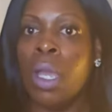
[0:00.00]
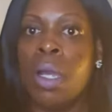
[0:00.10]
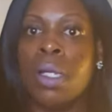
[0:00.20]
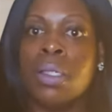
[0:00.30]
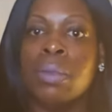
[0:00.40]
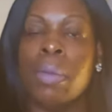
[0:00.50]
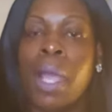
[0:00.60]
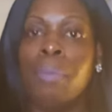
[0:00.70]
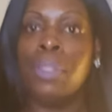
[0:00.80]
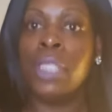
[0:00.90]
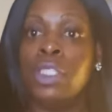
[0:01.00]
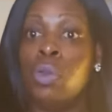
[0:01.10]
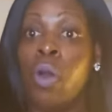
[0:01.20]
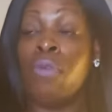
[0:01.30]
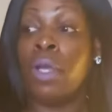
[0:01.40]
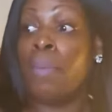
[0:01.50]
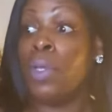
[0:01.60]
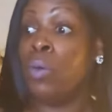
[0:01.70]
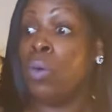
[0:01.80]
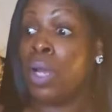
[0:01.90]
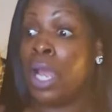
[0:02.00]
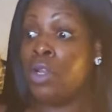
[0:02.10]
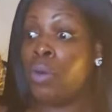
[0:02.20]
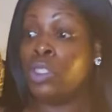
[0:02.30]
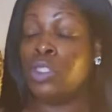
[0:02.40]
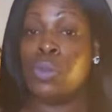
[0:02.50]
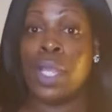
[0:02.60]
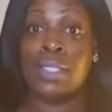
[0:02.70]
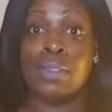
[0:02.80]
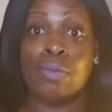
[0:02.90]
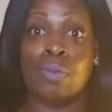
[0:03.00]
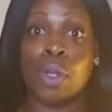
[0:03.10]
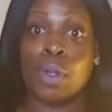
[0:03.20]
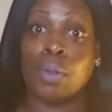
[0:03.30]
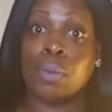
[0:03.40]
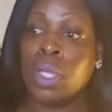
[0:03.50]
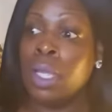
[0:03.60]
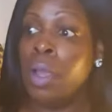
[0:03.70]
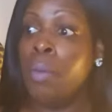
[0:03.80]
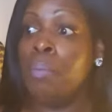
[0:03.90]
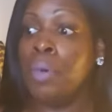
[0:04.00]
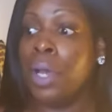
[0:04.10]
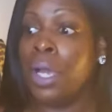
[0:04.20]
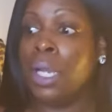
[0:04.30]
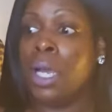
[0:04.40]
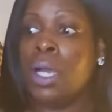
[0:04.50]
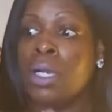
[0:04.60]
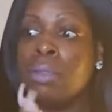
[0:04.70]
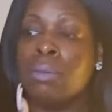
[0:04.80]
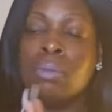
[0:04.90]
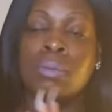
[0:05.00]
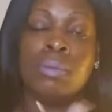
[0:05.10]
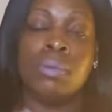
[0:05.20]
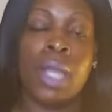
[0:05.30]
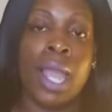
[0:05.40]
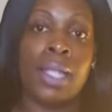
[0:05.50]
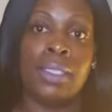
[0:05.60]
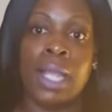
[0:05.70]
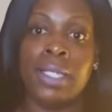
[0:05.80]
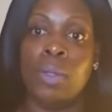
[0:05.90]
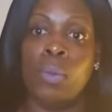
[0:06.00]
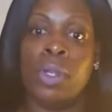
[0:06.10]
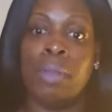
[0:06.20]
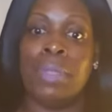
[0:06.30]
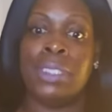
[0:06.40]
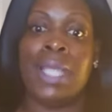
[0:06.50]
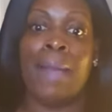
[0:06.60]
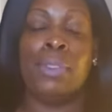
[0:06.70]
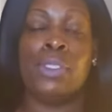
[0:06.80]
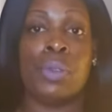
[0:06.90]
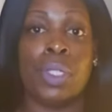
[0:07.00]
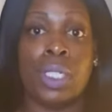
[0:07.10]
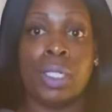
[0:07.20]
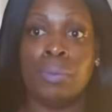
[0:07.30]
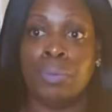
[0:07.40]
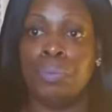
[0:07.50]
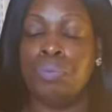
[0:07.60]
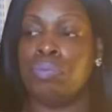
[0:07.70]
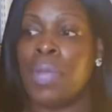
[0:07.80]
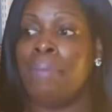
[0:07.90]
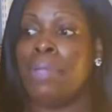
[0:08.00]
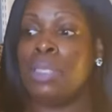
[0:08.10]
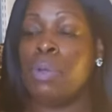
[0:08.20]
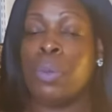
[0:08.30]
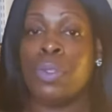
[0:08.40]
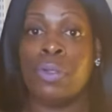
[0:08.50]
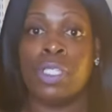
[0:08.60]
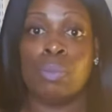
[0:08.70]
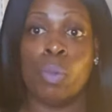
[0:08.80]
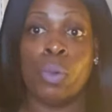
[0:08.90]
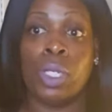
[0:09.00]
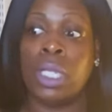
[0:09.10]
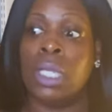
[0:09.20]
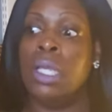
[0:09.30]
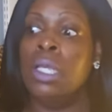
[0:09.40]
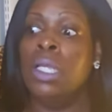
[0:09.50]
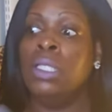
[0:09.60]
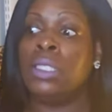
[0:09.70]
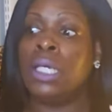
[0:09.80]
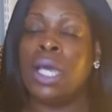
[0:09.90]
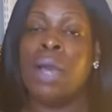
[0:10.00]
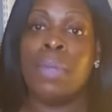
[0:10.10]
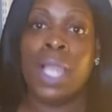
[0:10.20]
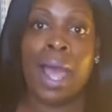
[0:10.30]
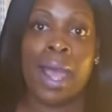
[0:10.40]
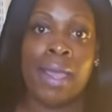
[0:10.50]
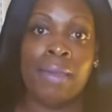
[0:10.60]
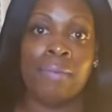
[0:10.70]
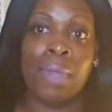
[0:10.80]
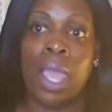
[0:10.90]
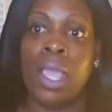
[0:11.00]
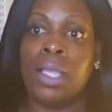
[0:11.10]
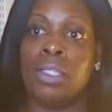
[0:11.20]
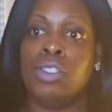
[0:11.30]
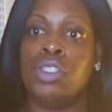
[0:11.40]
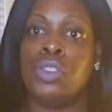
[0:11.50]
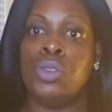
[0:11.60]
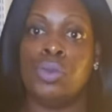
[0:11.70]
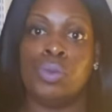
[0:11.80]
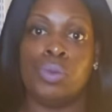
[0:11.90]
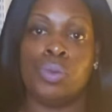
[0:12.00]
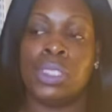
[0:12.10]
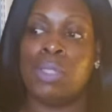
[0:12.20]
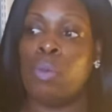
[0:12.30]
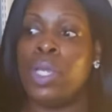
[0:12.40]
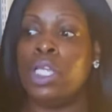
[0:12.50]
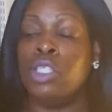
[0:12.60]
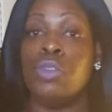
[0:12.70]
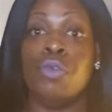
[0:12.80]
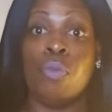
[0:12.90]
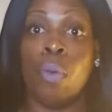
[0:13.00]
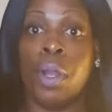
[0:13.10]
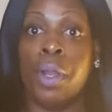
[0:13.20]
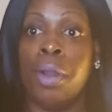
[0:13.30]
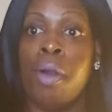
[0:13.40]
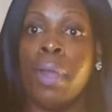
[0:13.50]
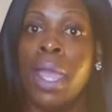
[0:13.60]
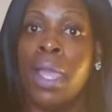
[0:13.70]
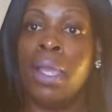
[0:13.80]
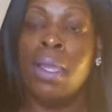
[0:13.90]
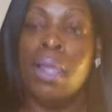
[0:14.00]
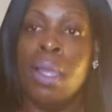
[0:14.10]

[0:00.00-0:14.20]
I appreciate you all for coming on. I know it's 2 days in a row, but I didn't want to miss the opportunity after I spoke with her this morning to come live and to see what we can do for her, okay?